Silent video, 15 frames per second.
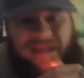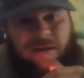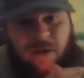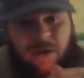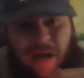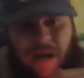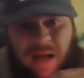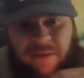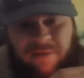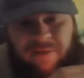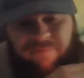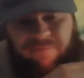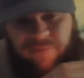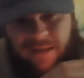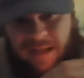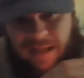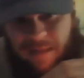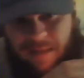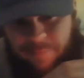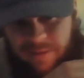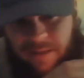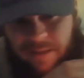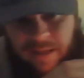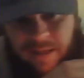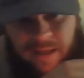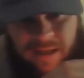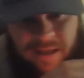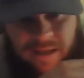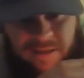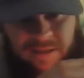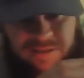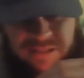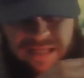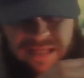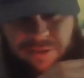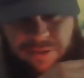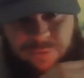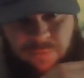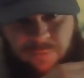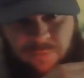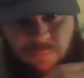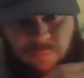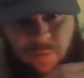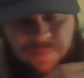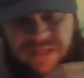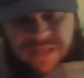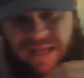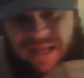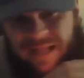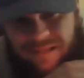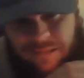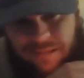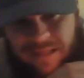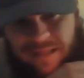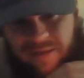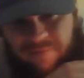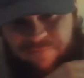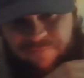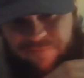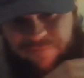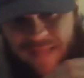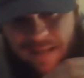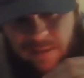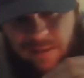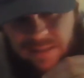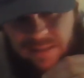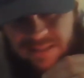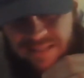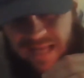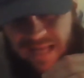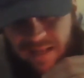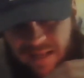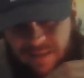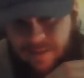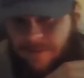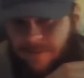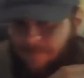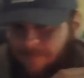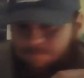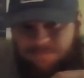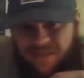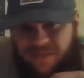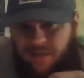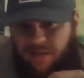Conlon fight happened, uh, sent through the ropes and landed flat on his head, you know,